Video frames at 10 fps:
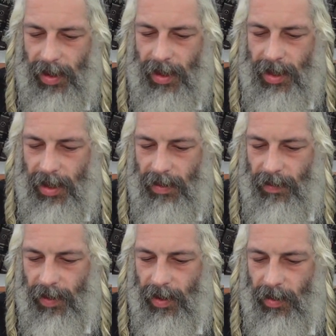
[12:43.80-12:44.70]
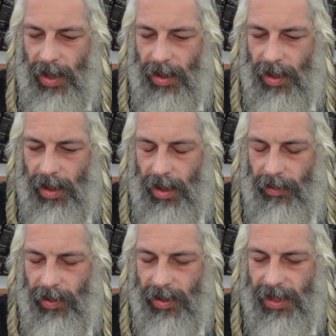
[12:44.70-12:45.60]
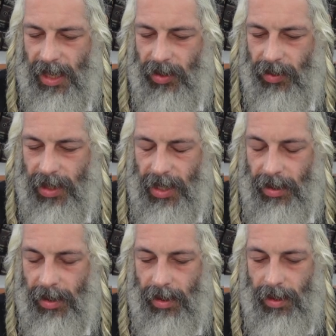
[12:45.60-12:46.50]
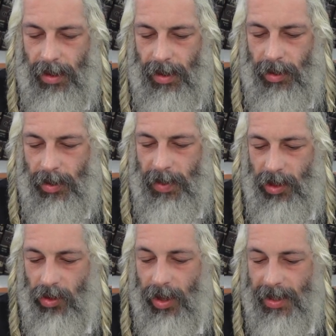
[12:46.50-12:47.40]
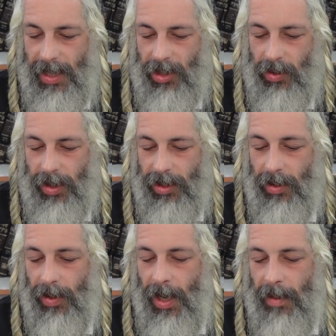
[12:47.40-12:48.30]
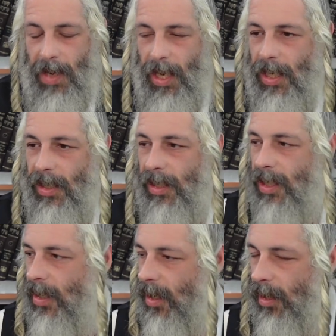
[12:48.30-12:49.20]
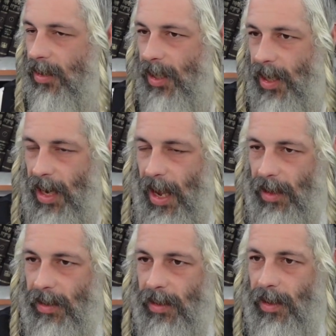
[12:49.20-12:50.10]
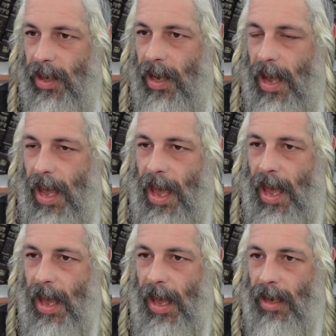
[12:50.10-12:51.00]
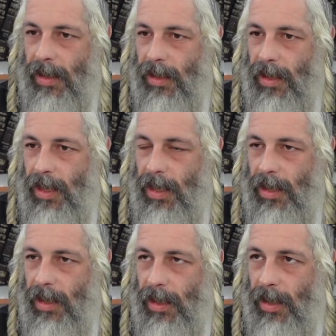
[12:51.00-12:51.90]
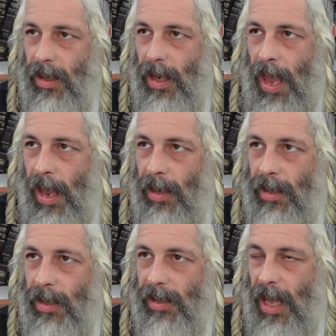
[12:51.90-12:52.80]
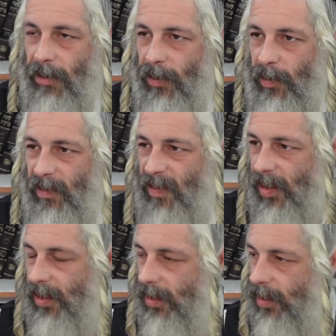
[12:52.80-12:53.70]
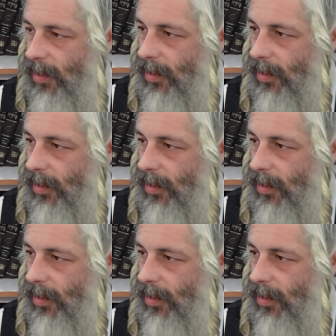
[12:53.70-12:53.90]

need for for a sexual need. He was being drawn sexually. So meaning he's seeking to connect, and he's not fulfilled.